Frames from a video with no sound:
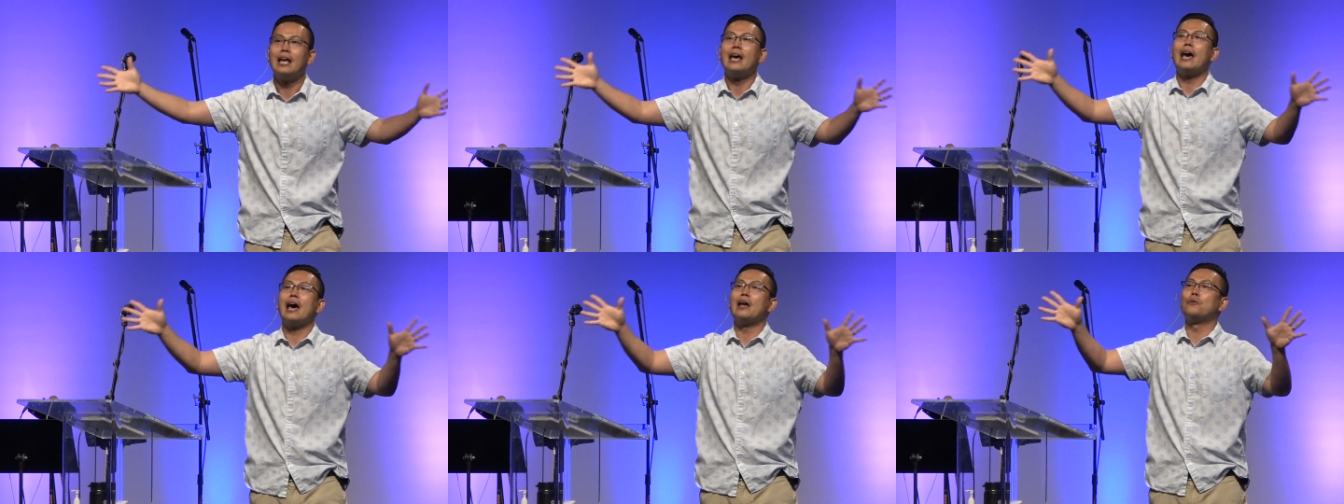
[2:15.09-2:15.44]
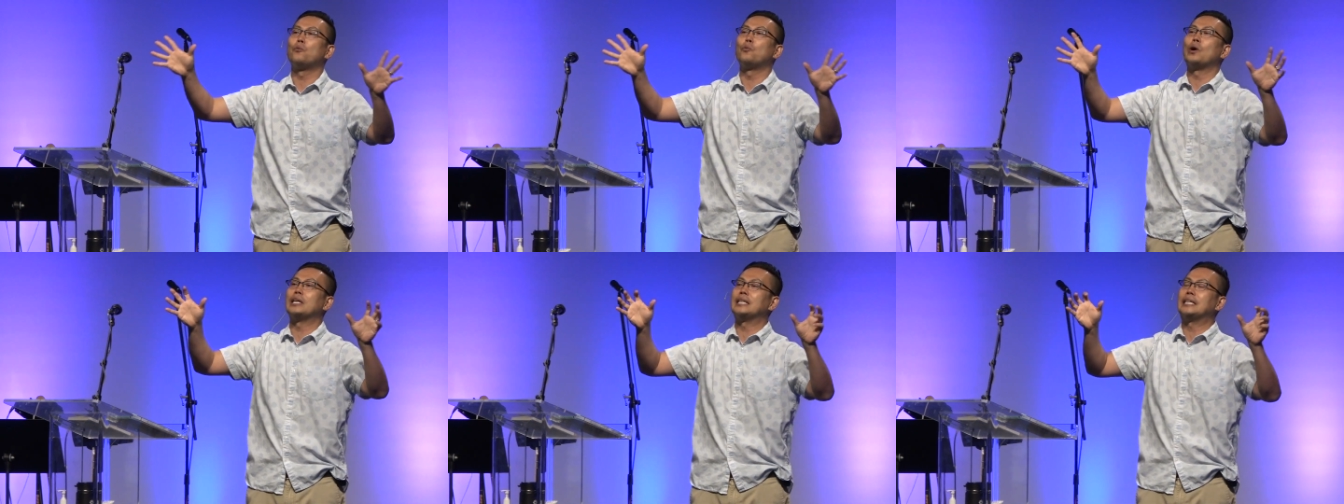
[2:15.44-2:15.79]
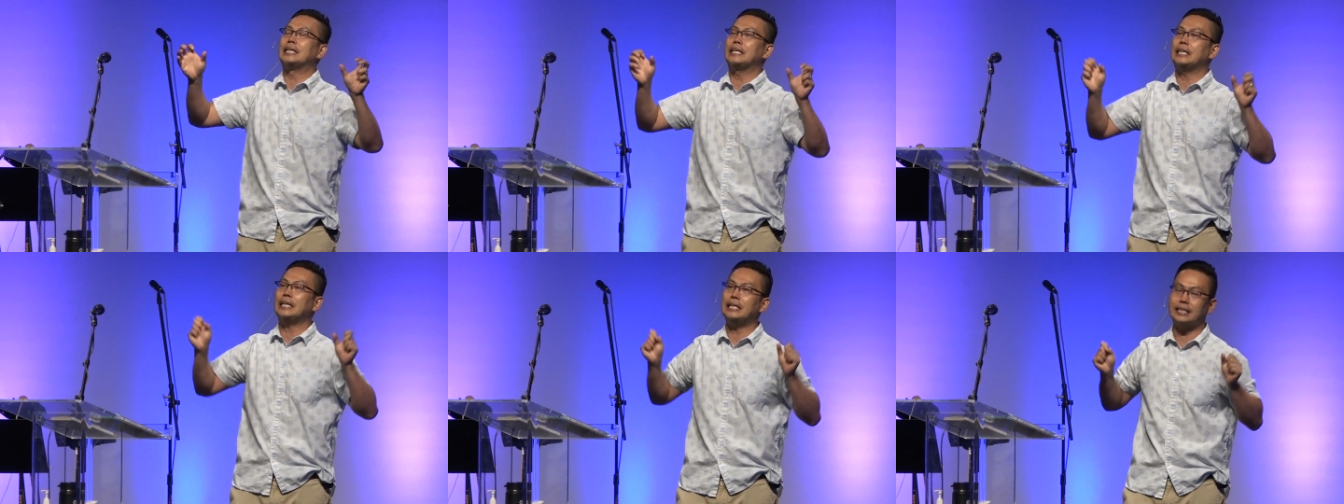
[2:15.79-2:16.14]
and when
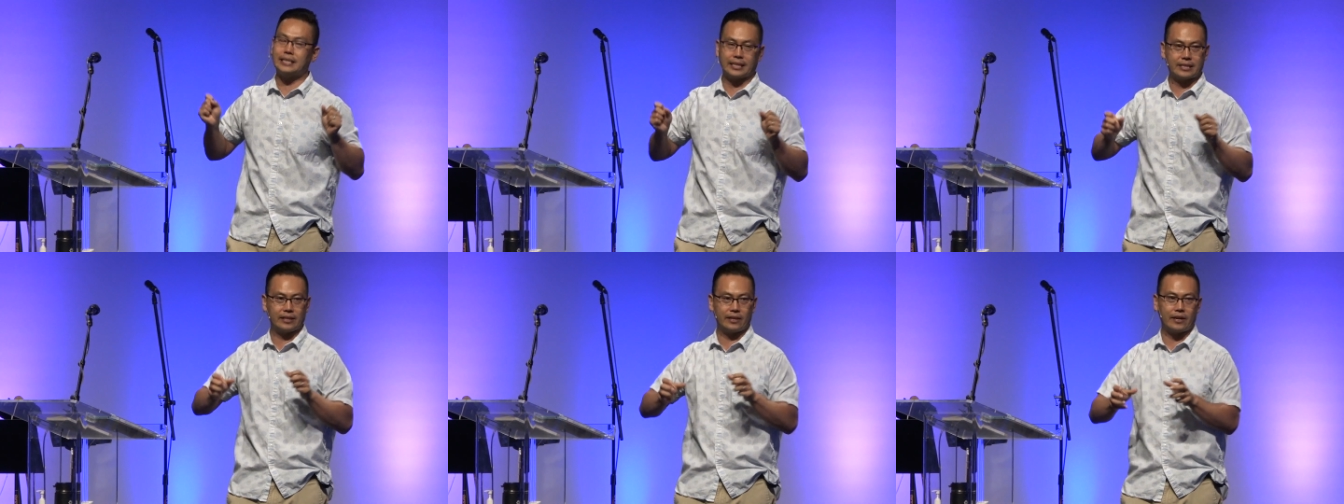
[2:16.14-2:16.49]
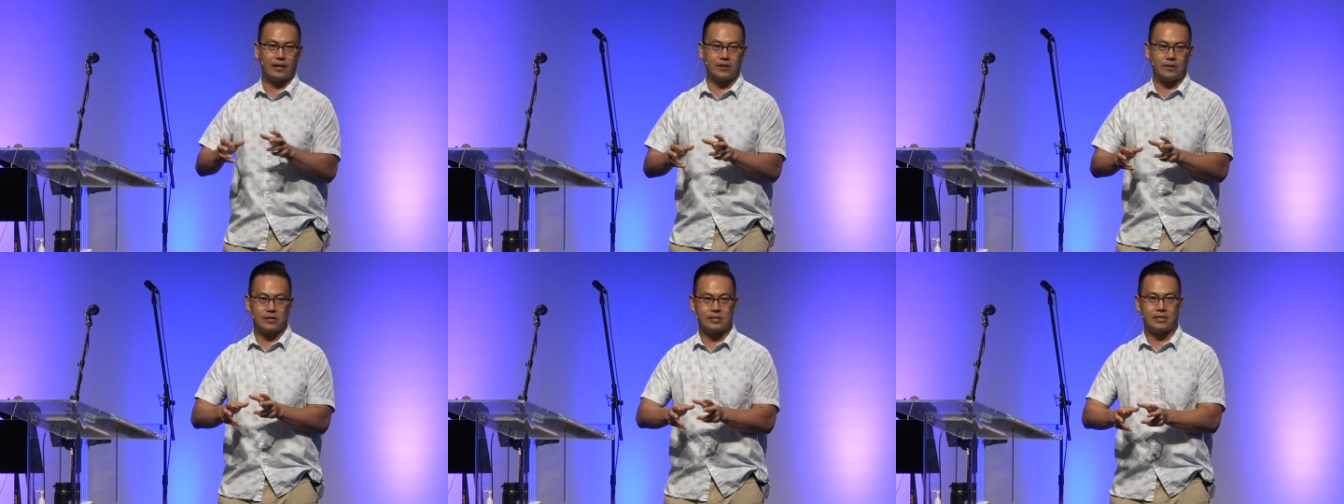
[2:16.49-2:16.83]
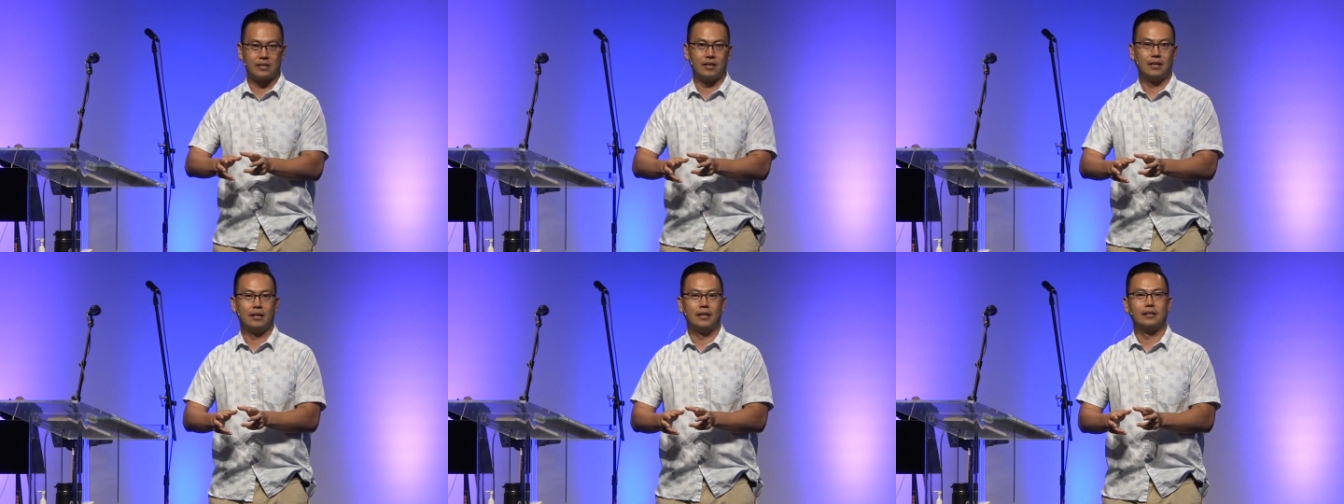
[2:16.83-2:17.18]
He declares
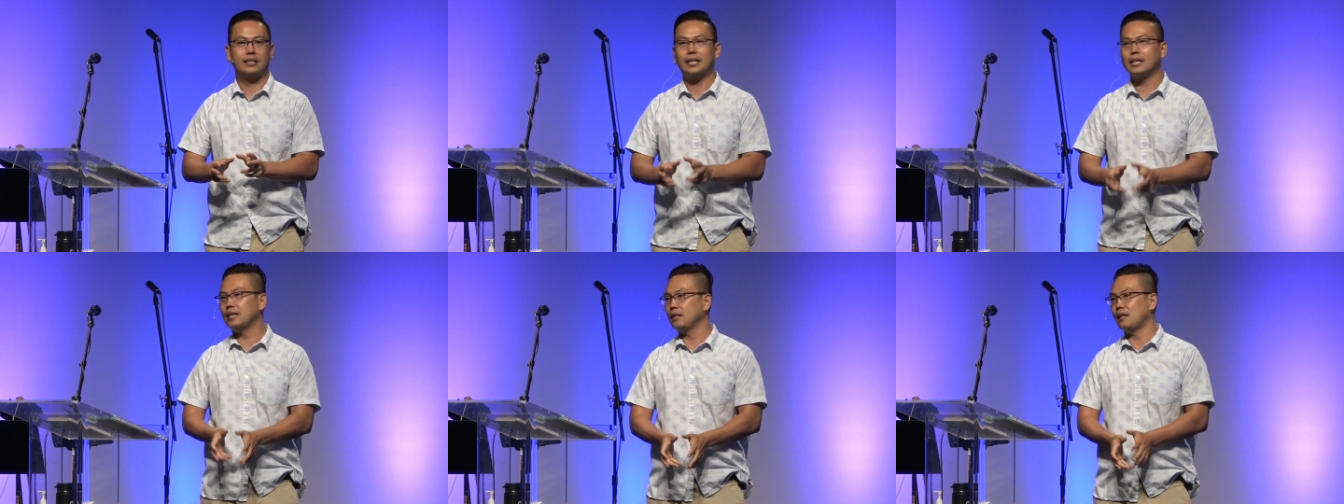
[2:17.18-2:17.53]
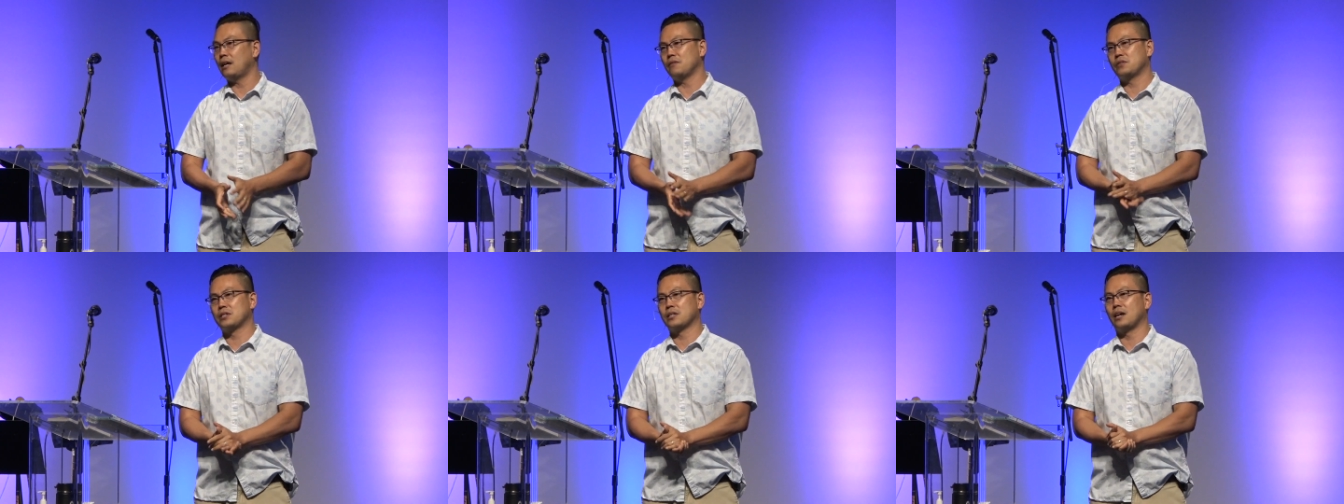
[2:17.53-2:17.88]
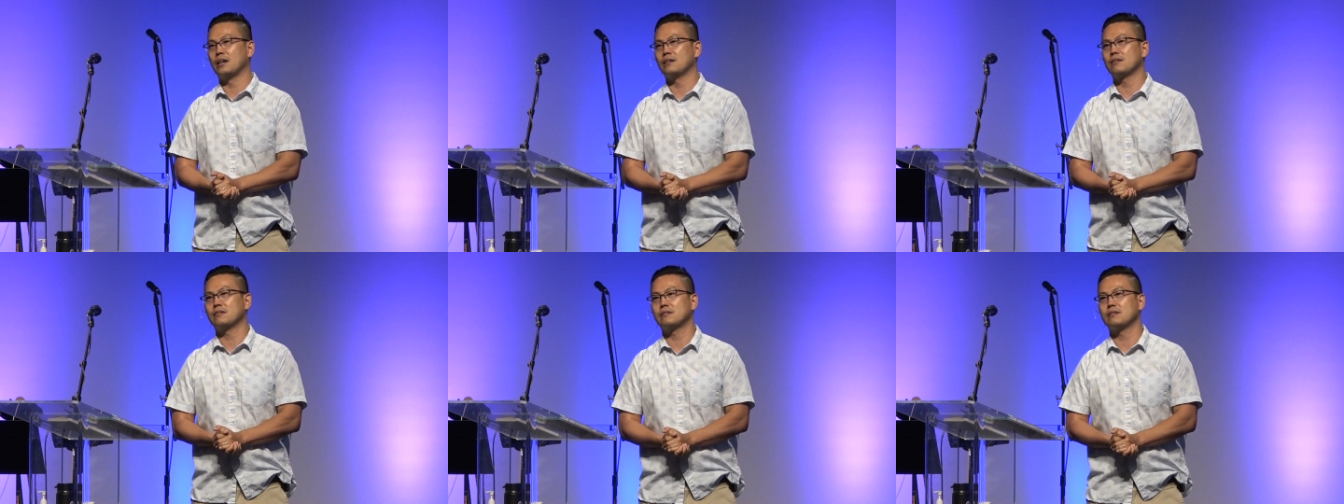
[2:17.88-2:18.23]
that He loves
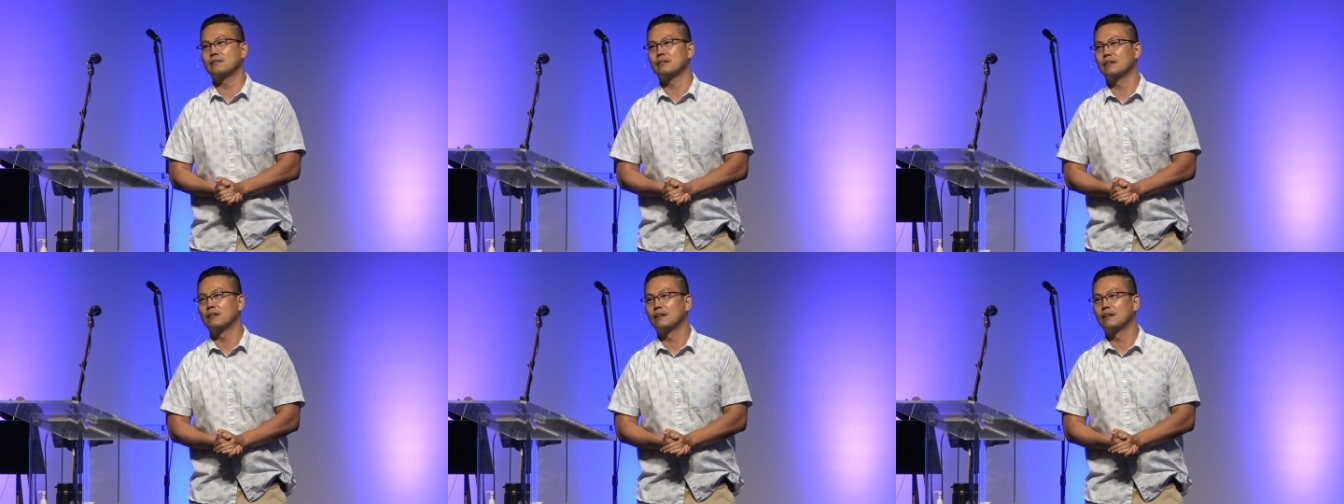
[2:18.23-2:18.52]
us,